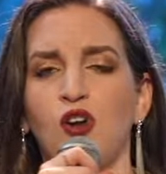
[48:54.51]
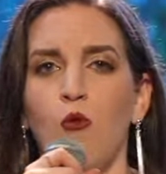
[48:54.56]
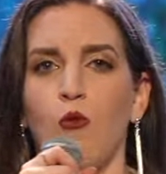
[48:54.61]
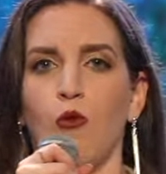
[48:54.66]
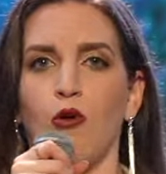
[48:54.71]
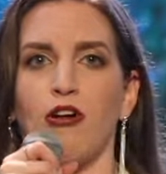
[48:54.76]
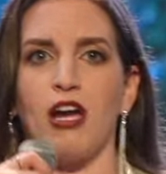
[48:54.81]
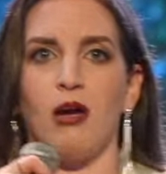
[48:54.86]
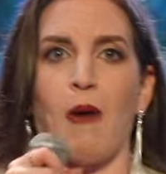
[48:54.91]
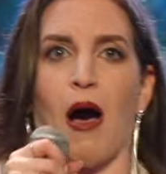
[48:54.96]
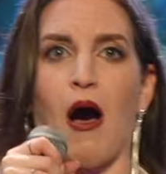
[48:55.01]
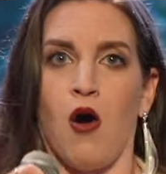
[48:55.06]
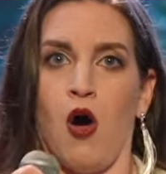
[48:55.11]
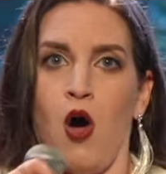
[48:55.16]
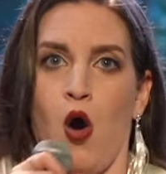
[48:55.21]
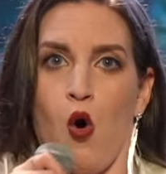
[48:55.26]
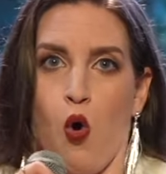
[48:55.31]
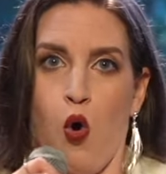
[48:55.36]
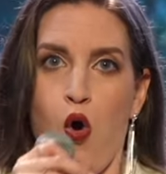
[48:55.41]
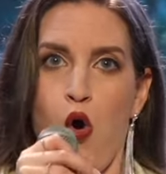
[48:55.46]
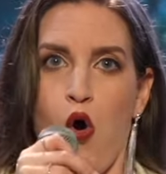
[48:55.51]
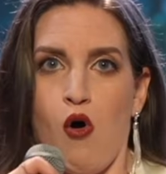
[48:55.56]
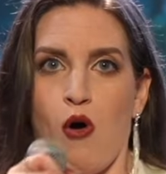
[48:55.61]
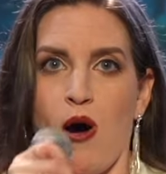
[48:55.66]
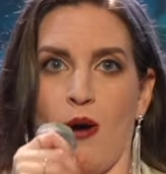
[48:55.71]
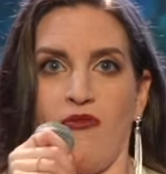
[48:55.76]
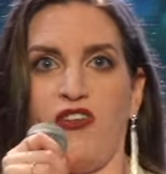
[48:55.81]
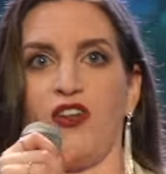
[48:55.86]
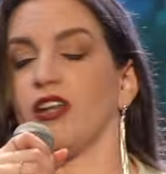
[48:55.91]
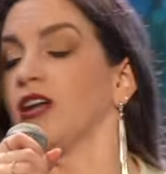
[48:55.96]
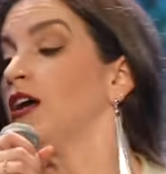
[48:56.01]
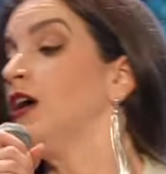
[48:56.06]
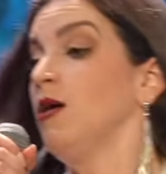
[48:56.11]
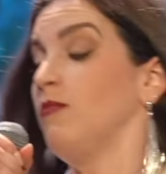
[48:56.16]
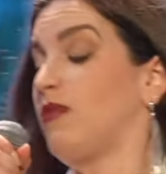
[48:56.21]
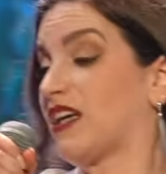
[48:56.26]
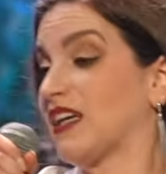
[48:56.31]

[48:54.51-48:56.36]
don't worry about, ooh, I'm feeling.